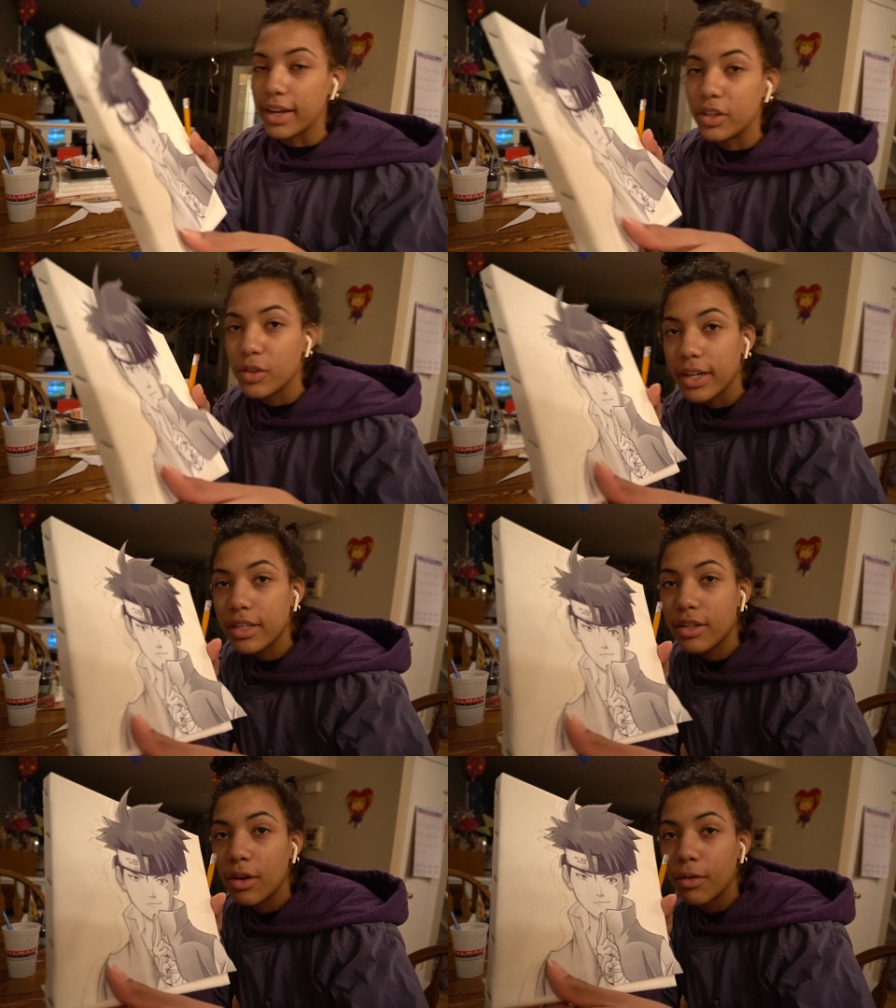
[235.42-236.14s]

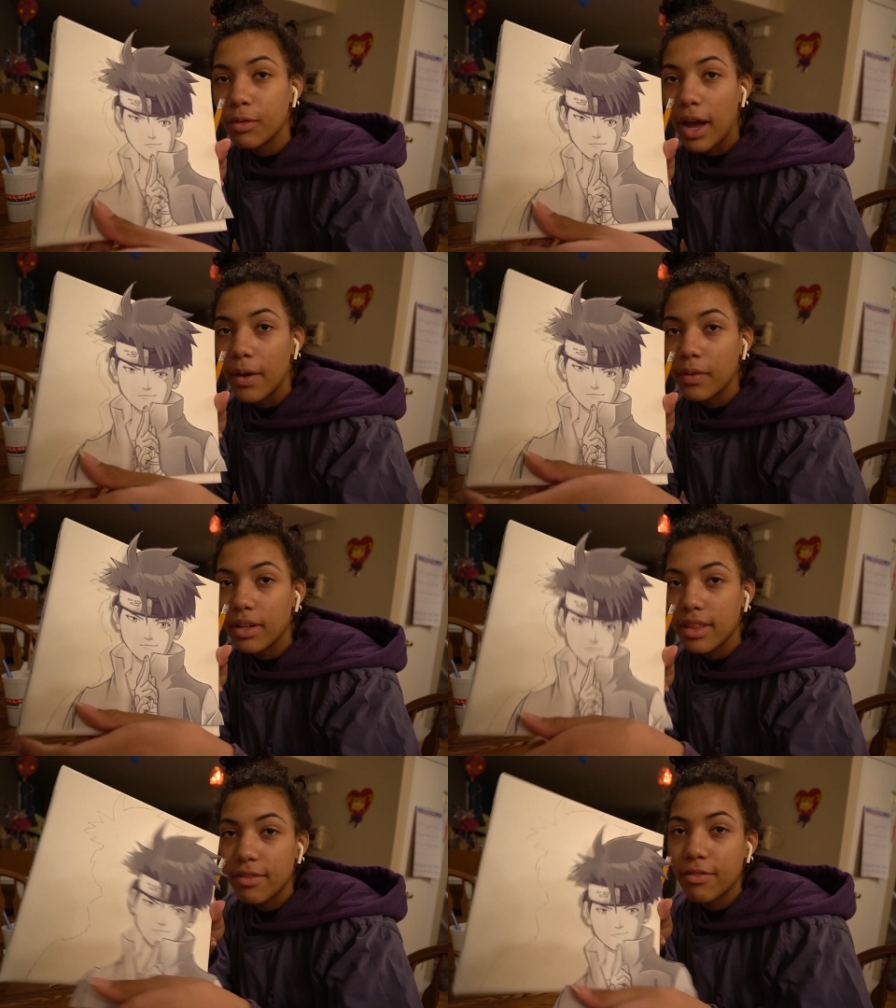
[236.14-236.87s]
traced around
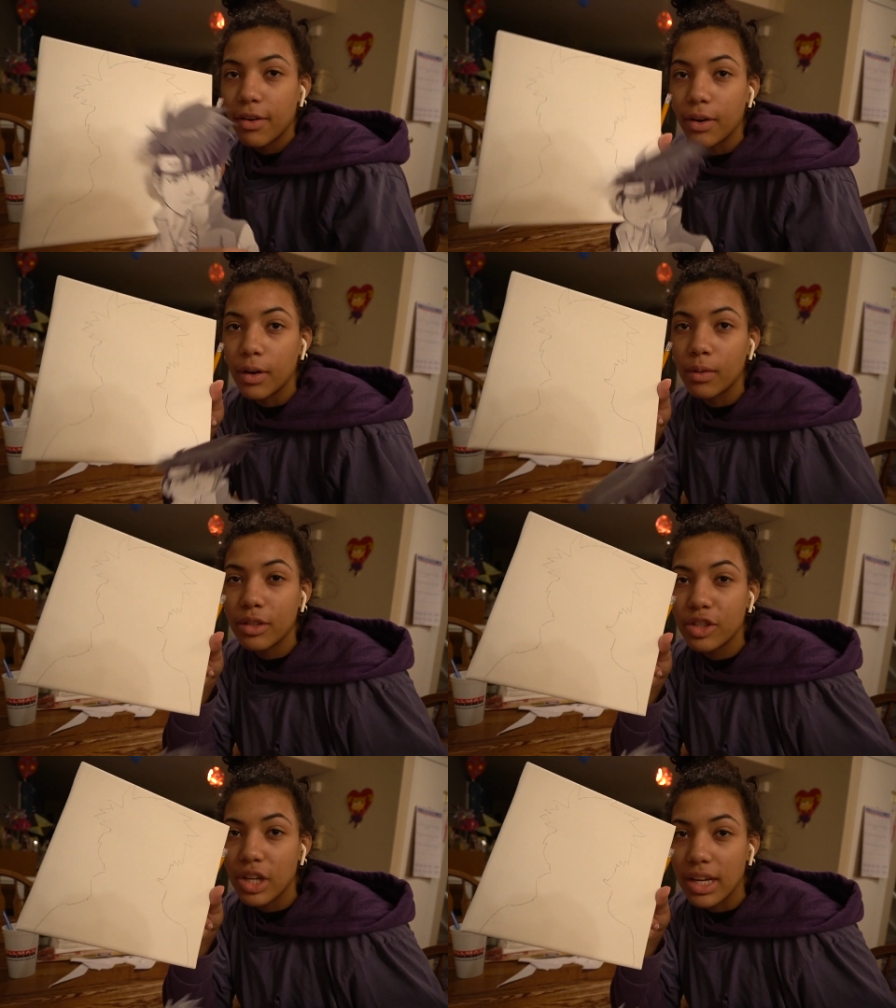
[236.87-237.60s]
the photo
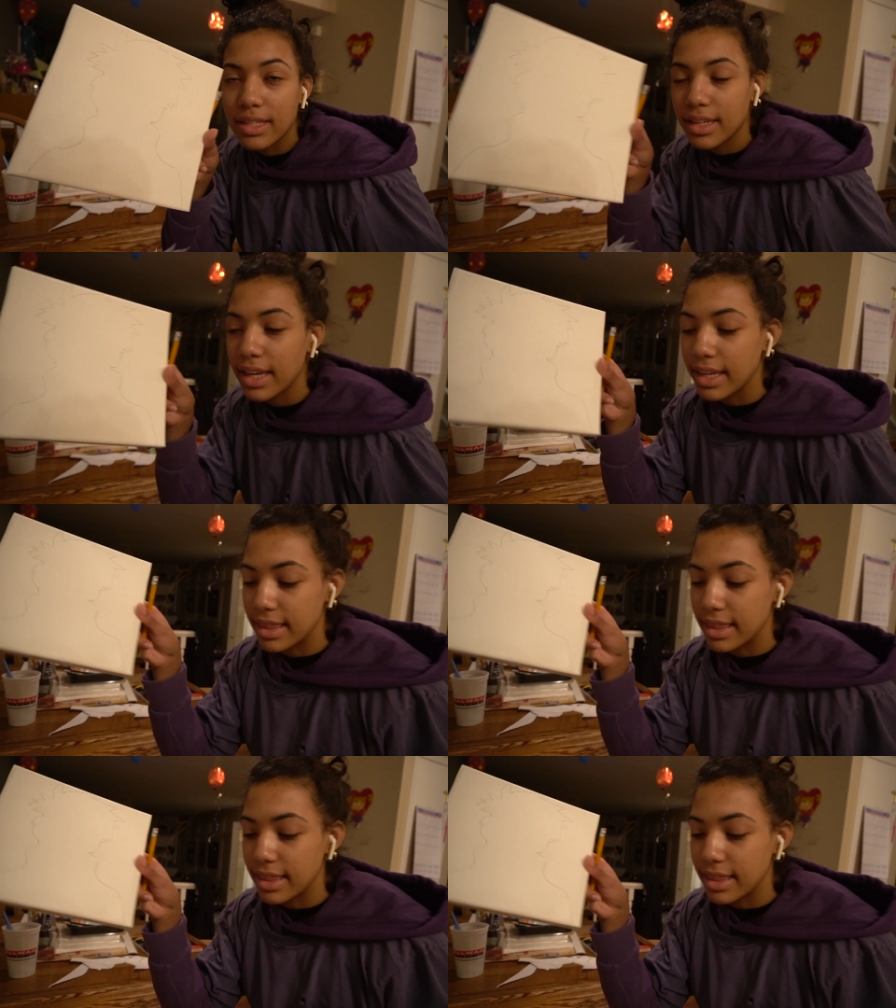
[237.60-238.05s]
just like